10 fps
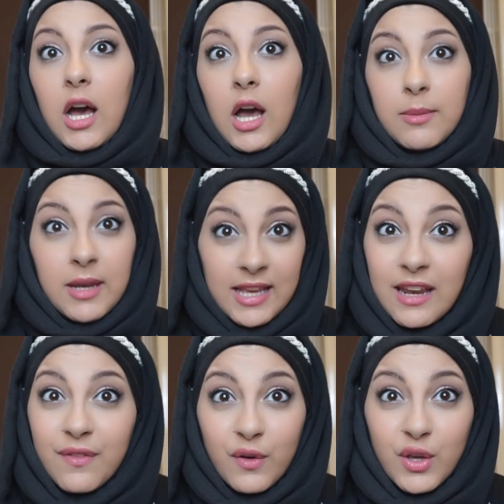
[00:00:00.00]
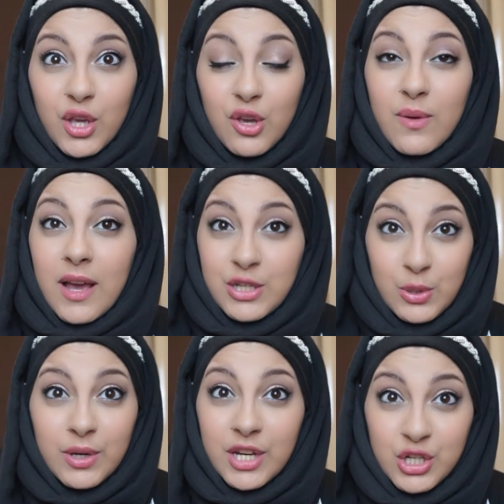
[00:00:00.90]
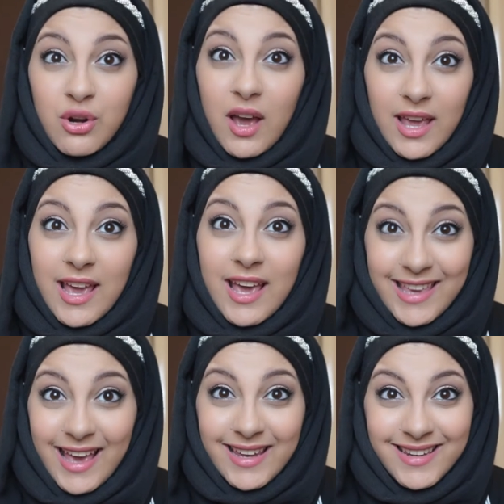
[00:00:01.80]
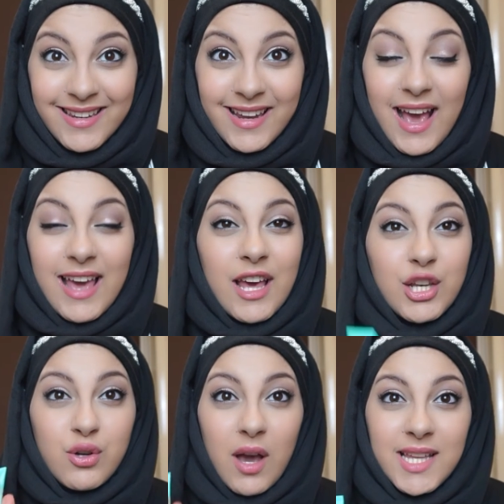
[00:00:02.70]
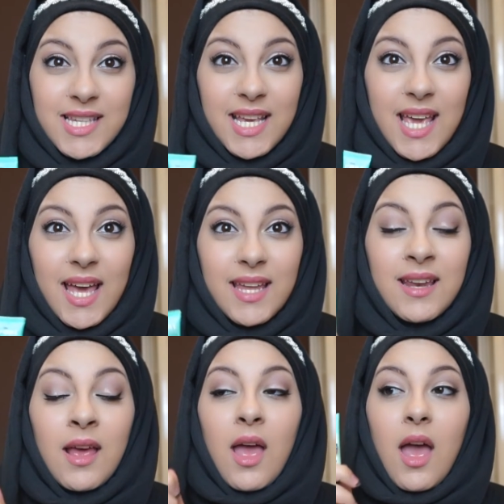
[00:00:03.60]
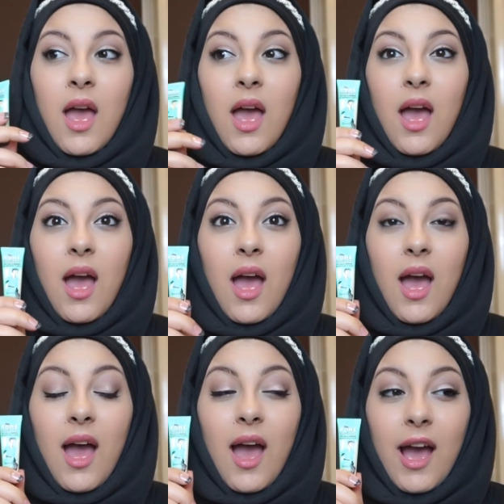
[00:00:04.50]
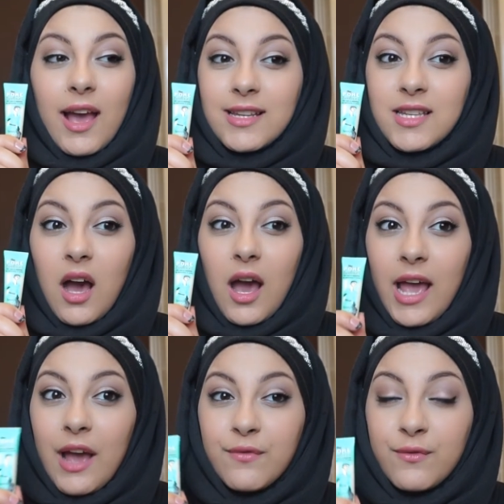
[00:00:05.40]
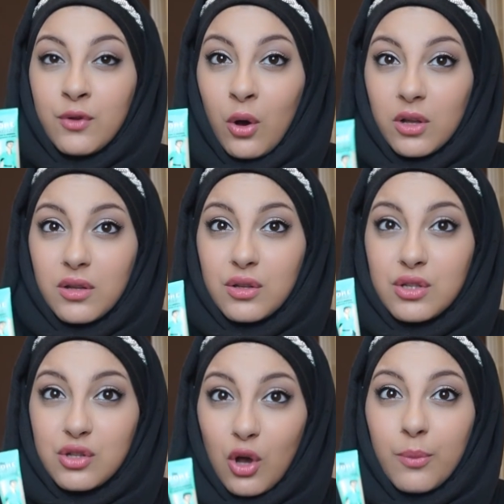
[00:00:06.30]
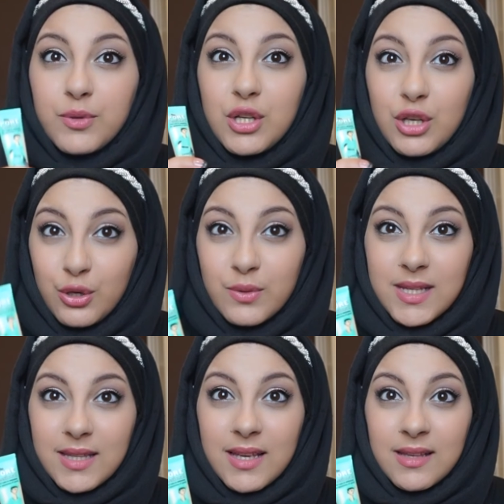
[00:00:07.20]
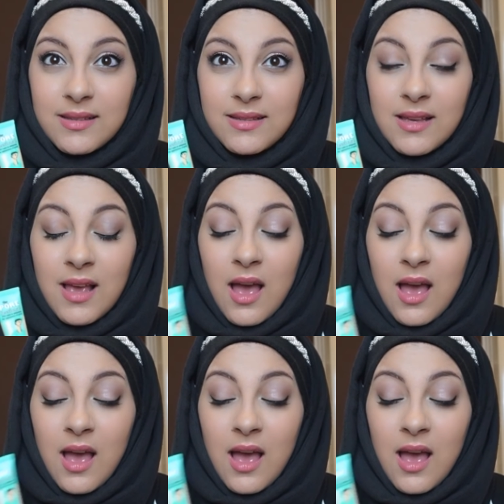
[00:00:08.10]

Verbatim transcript: I'm gonna get it for you and you're gonna try it again. And I tried it again, and I have not stopped using this.